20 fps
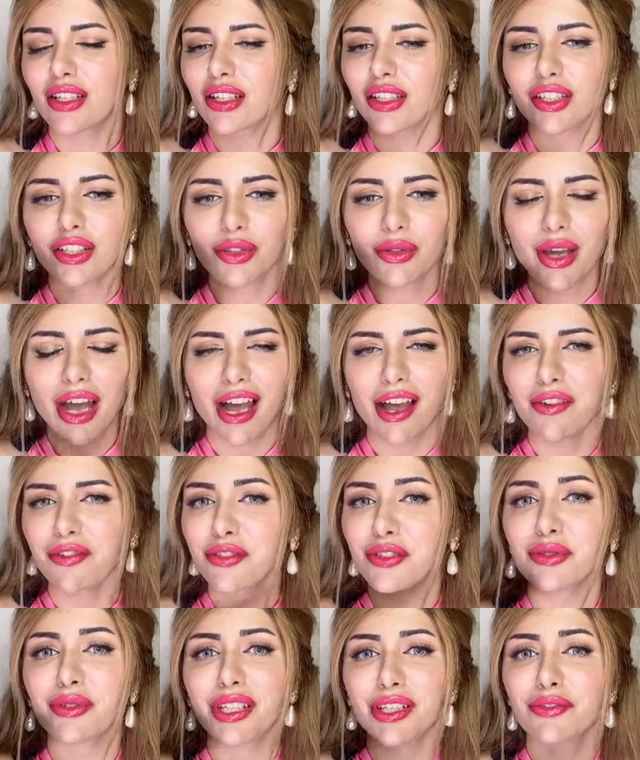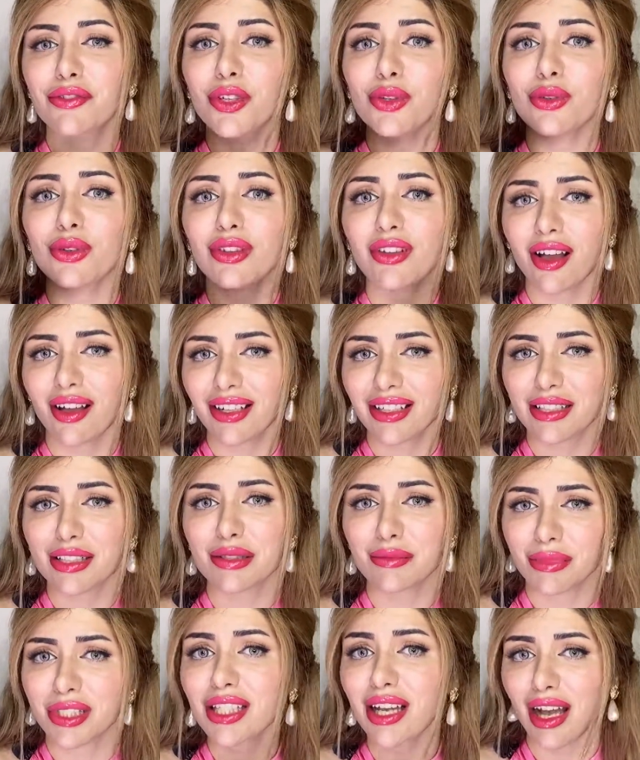You have to give your luck
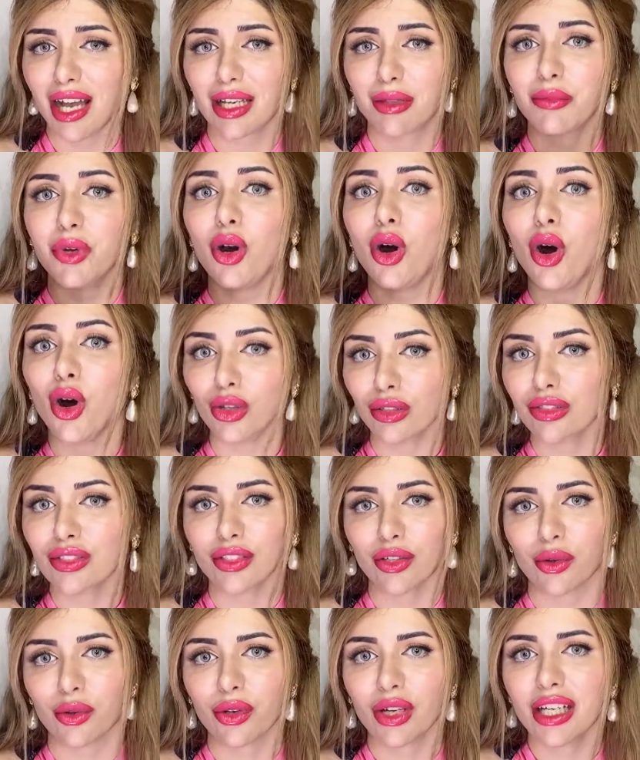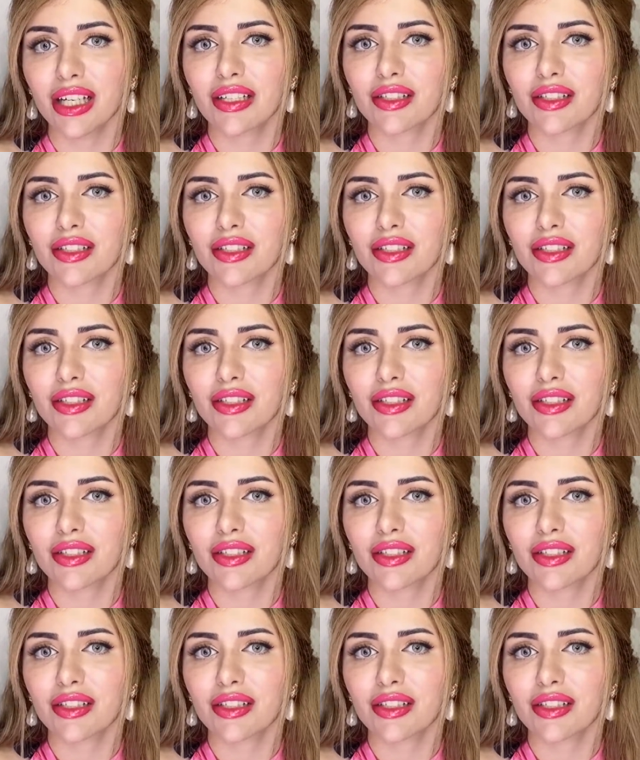some time also.